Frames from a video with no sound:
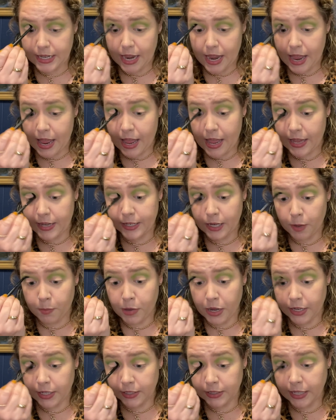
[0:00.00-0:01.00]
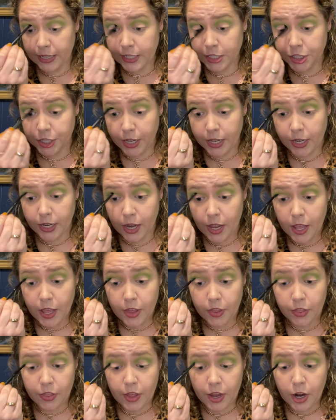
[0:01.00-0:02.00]
and upon election,
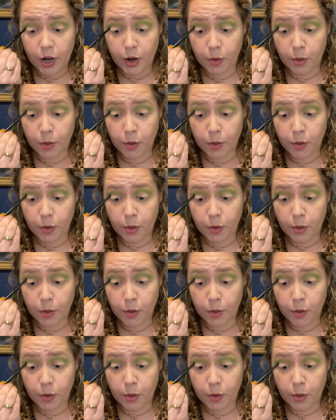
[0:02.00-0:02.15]
their